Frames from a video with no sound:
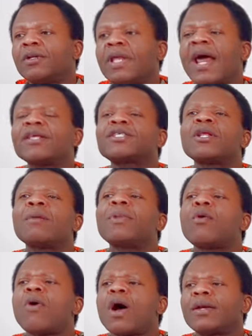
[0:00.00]
That is
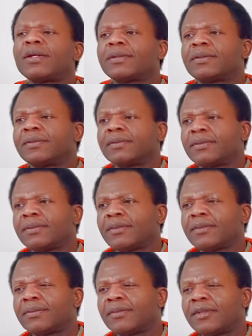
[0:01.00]
number one.
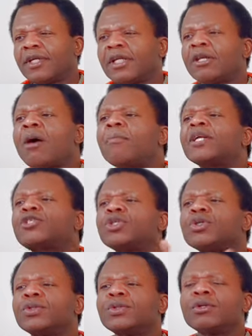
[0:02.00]
Number
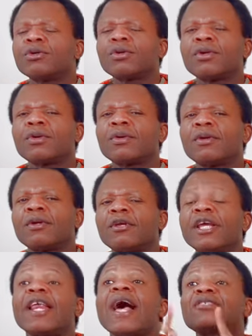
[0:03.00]
two,
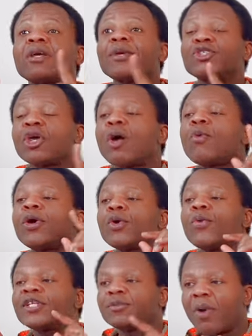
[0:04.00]
it has to be someone
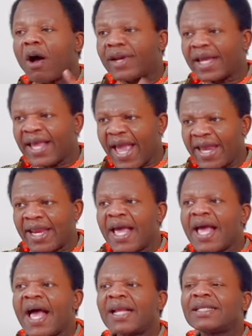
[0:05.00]
who is born again
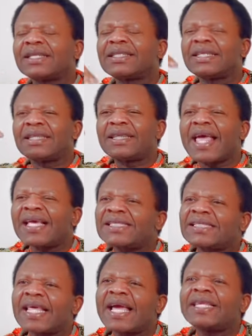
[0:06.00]
and
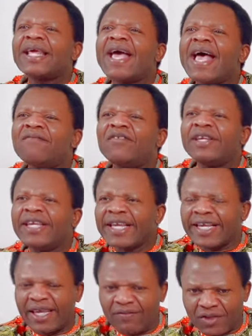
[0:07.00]
tested the heavenly
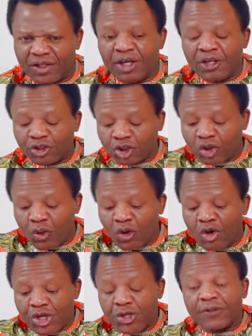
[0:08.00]
gift.
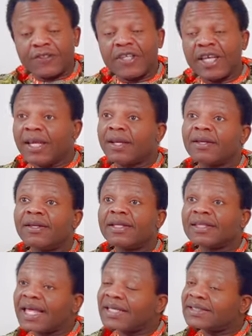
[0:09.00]
So you see,
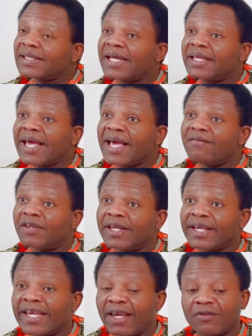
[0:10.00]
tested the
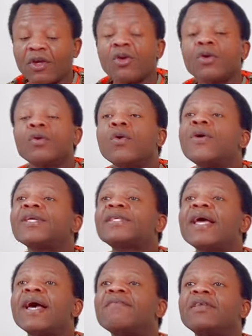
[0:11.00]
heavenly gift. Who is
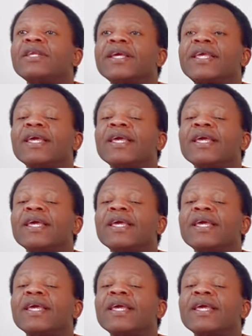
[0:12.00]
the heavenly